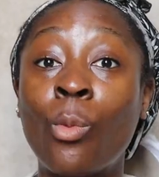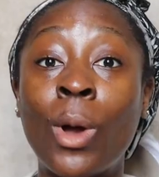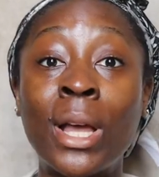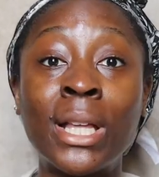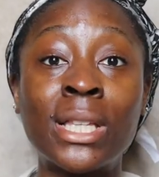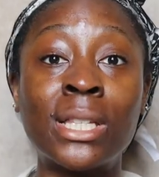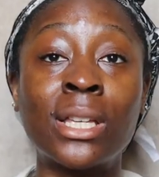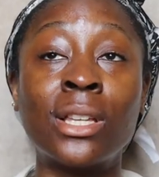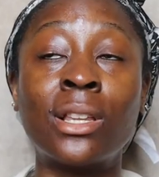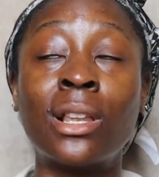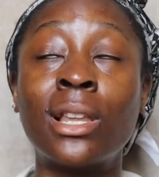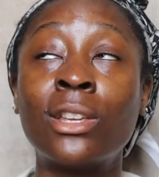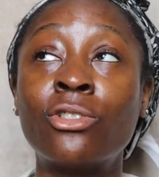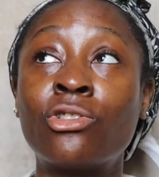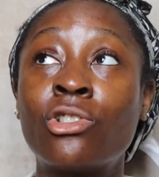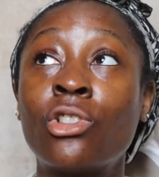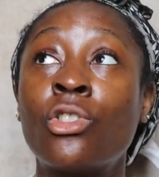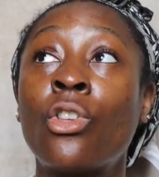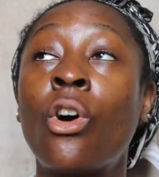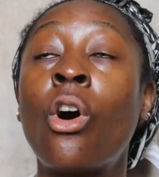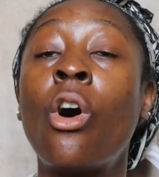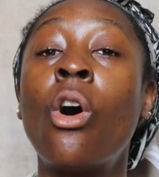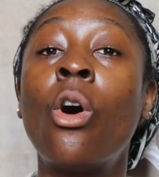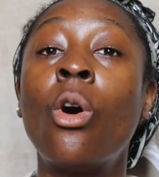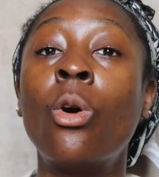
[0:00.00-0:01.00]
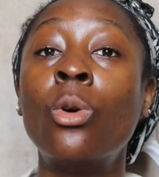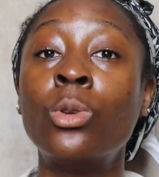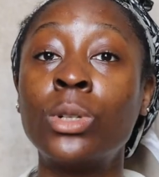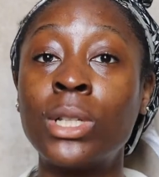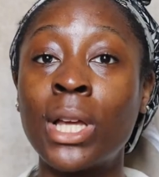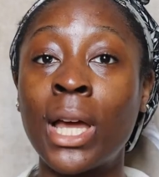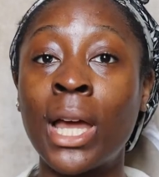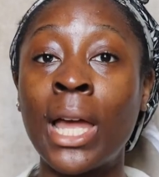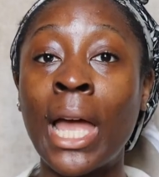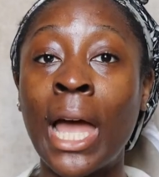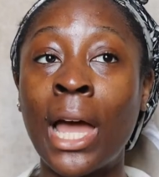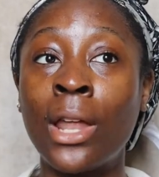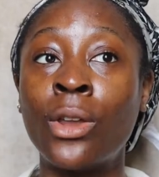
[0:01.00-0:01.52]
waited literally the whole
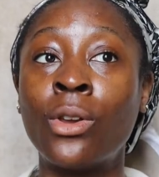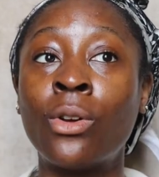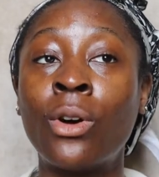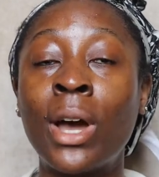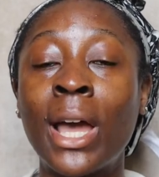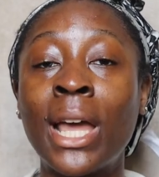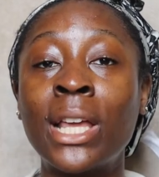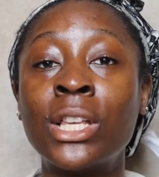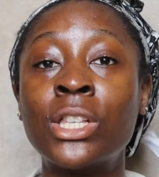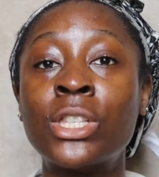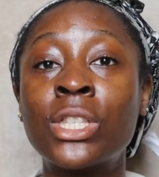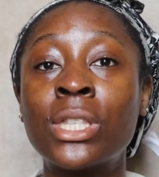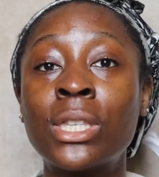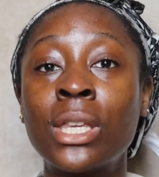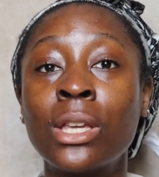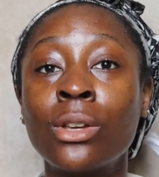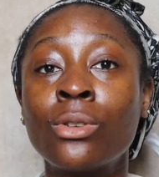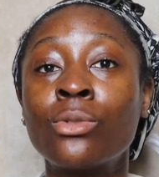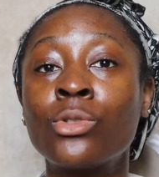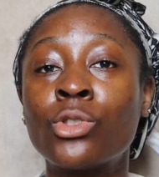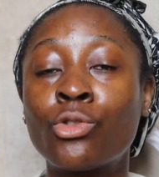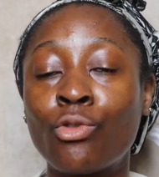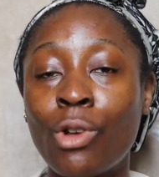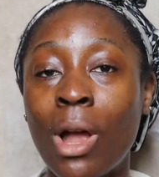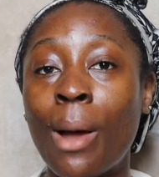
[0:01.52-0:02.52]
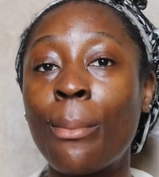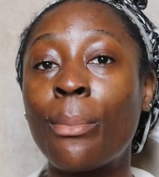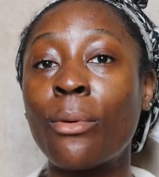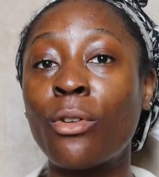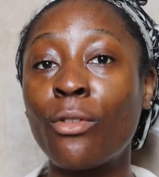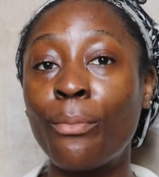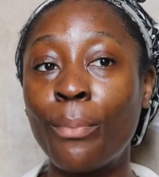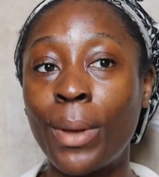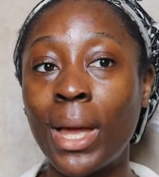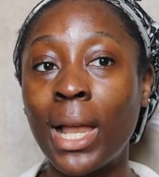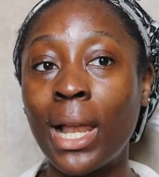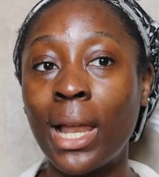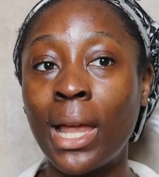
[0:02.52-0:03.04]
day and not a single scrap
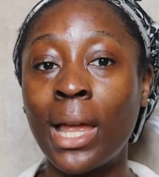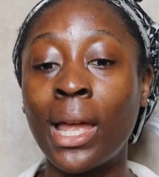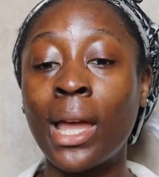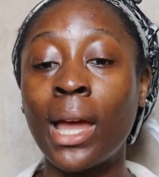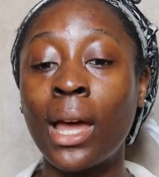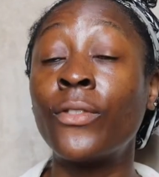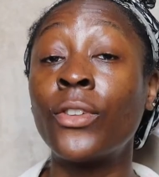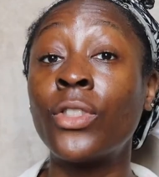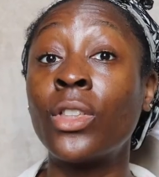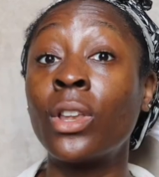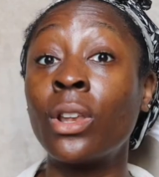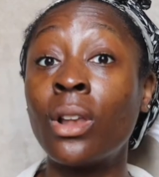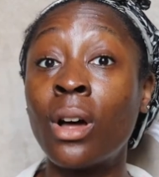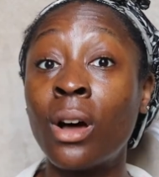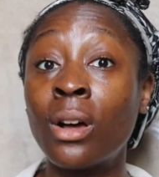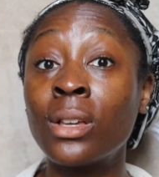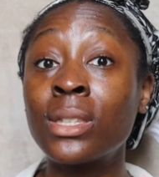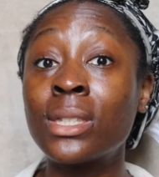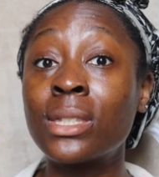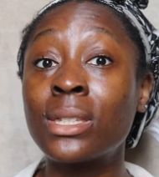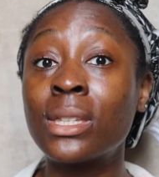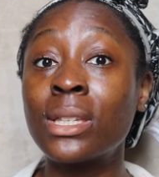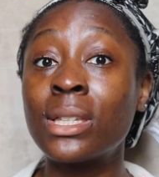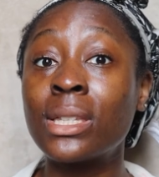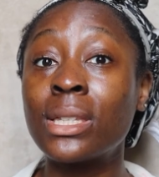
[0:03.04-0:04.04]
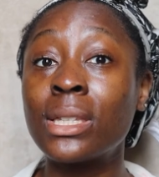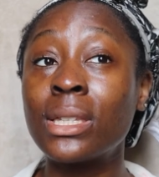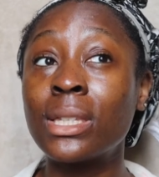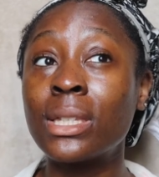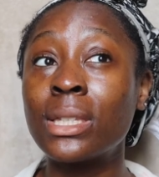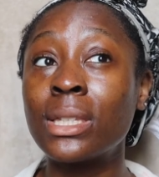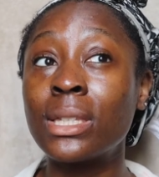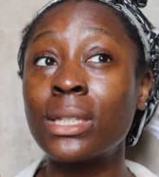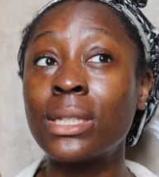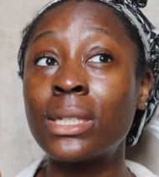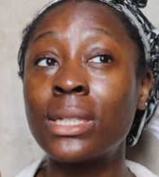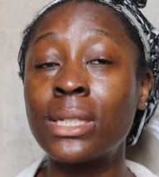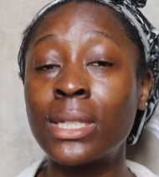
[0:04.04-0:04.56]
of peeling. For the last
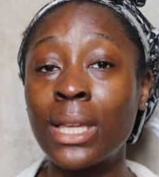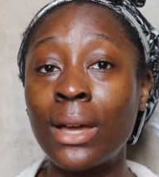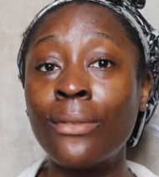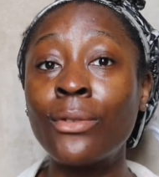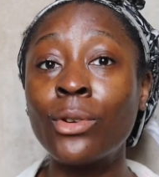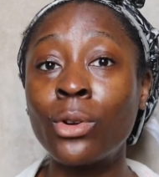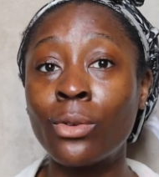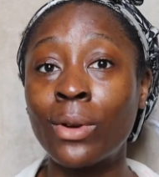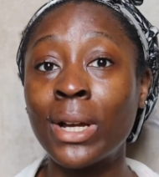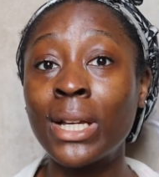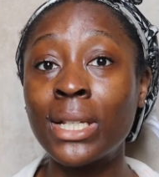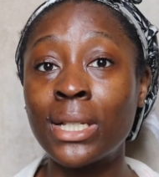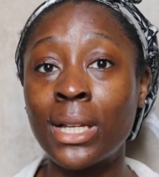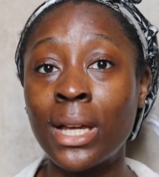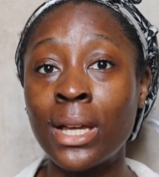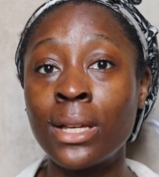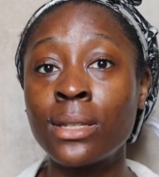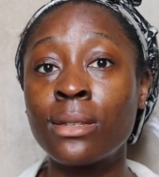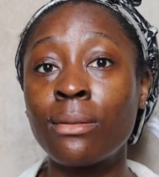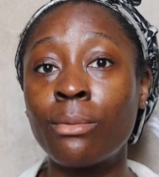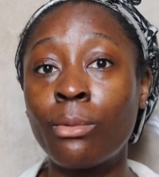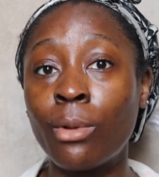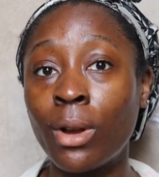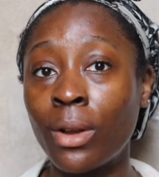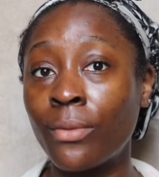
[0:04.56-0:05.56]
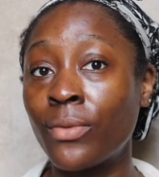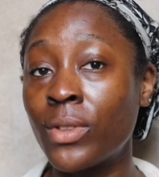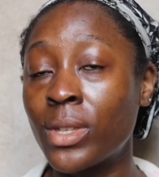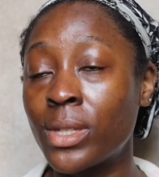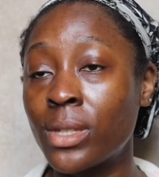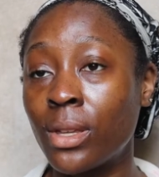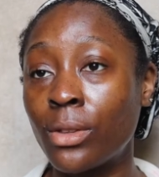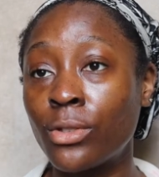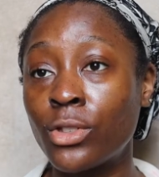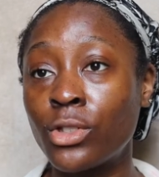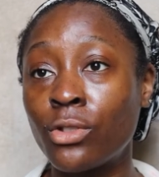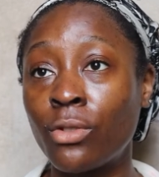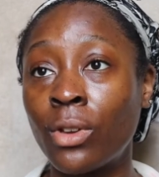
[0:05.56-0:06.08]
7 or 8 days I'm wearing the
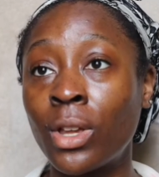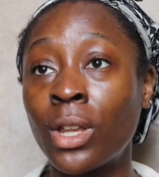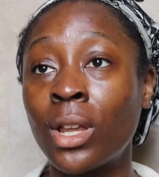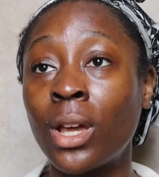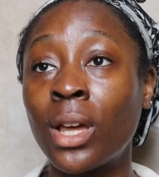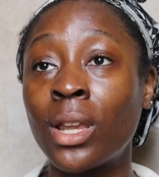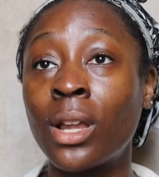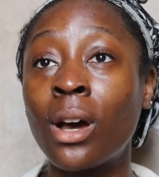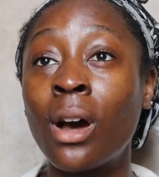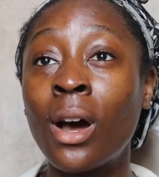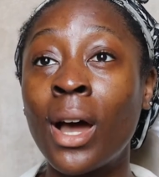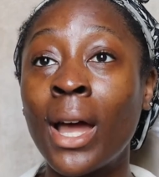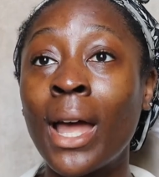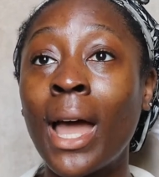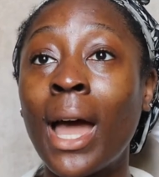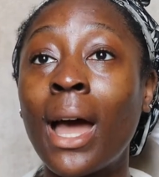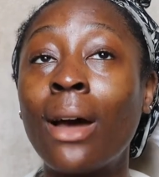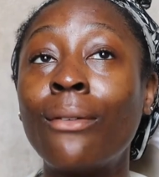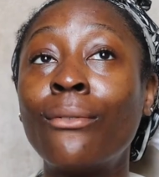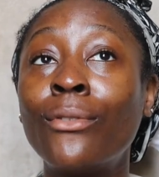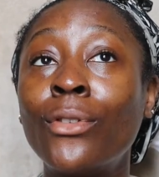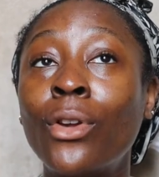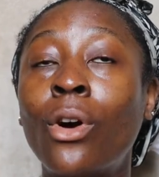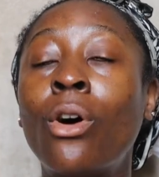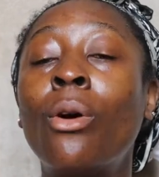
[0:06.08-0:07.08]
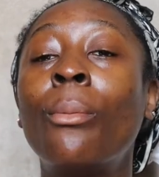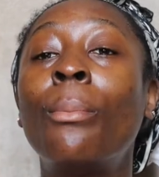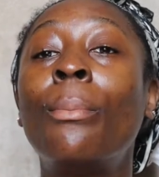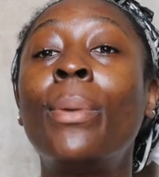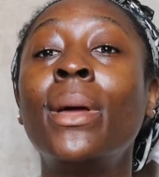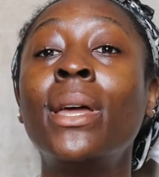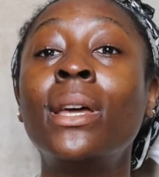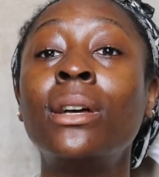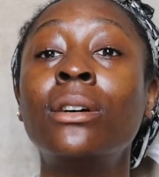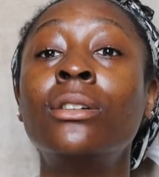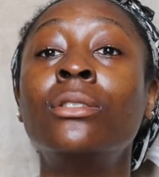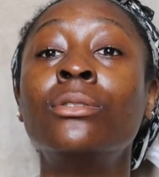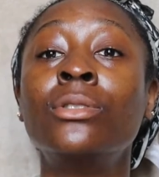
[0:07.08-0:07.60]
sunscreen and I have not
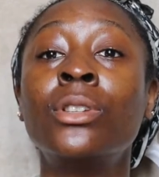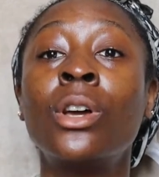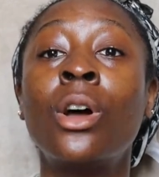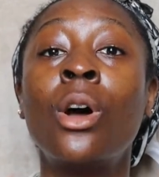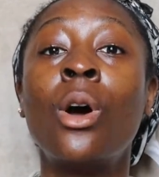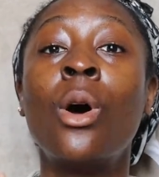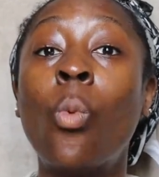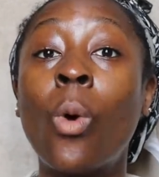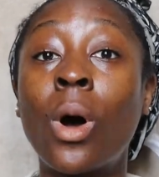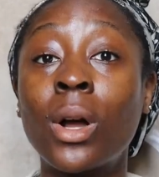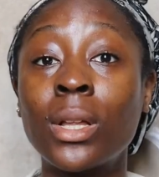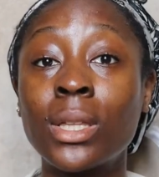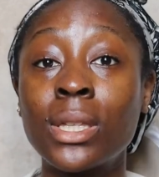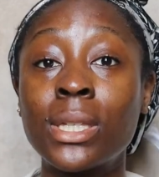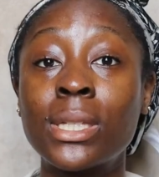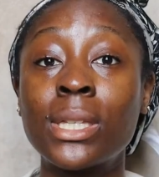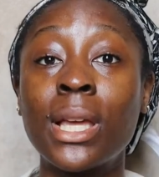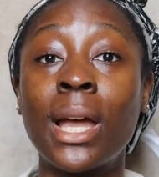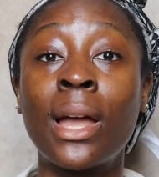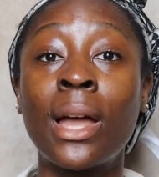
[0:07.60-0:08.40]
peeled once,